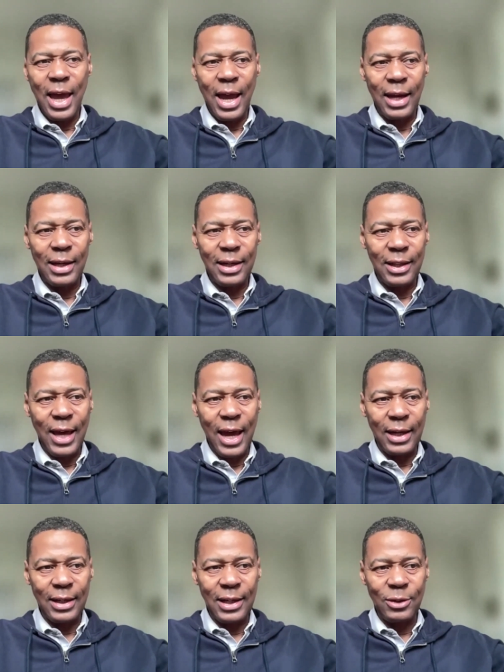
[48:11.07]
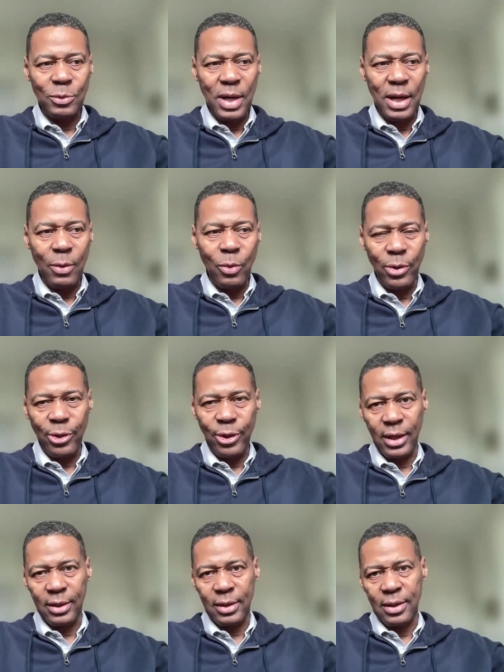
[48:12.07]
and that it's really
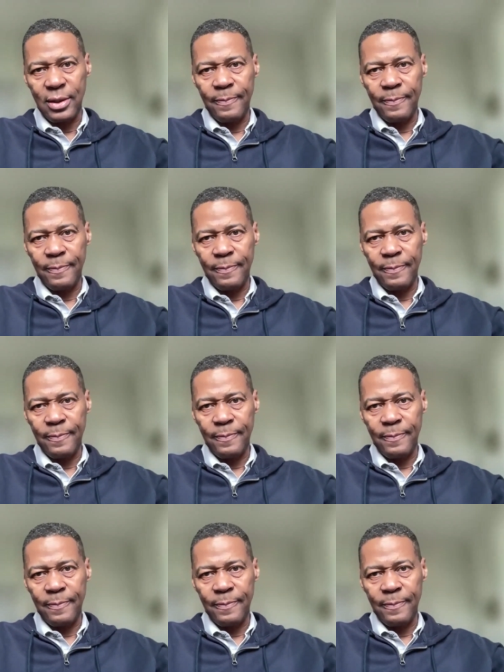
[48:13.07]
worth it